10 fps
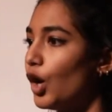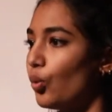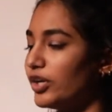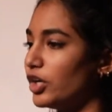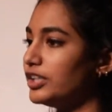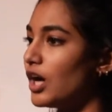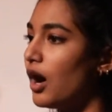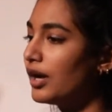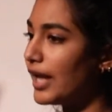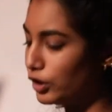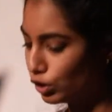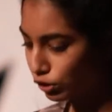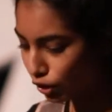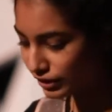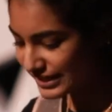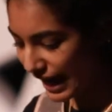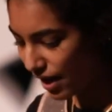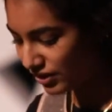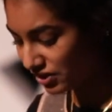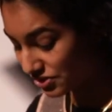when you're young and you look
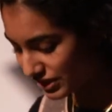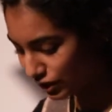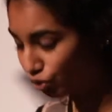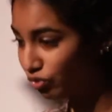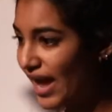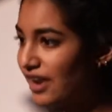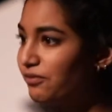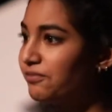down and you see the red,